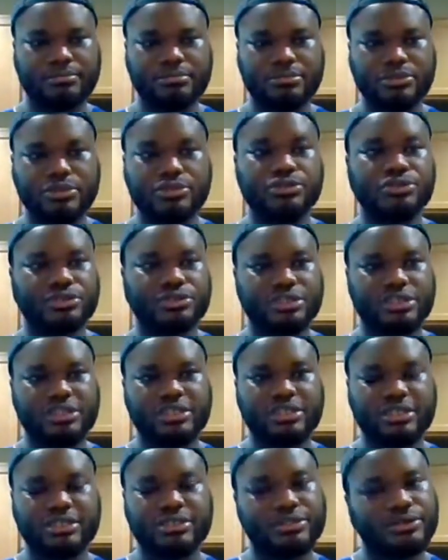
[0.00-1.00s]
usually
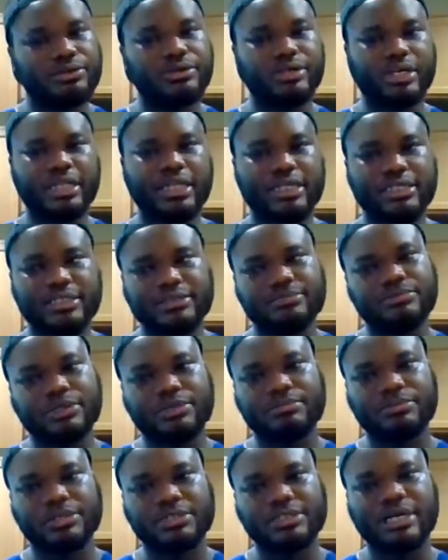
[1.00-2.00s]
is. So yeah, that's
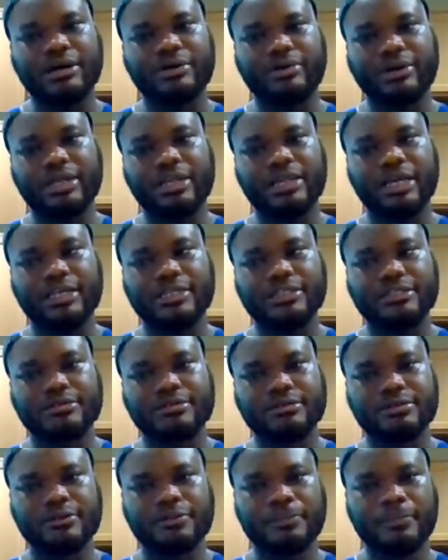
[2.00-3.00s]
pretty much how I like
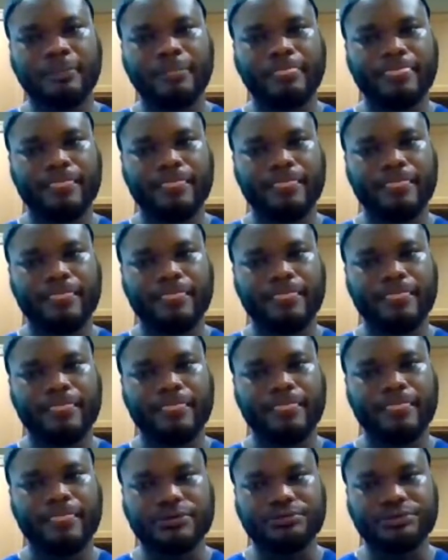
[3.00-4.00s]
to
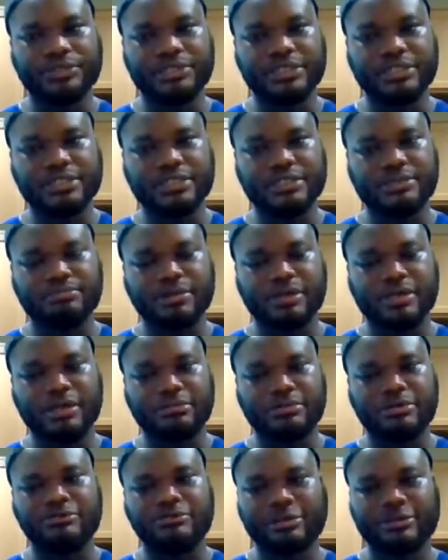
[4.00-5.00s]
reheat my
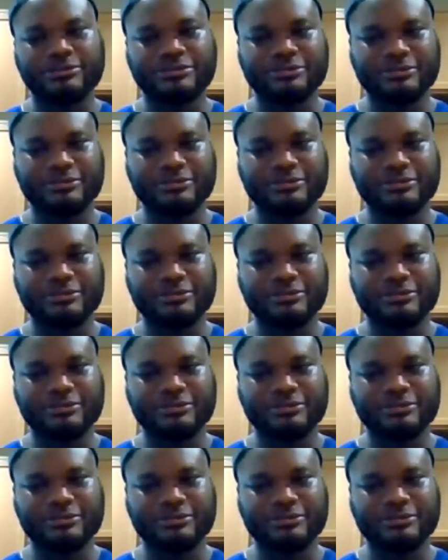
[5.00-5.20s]
puff-puff.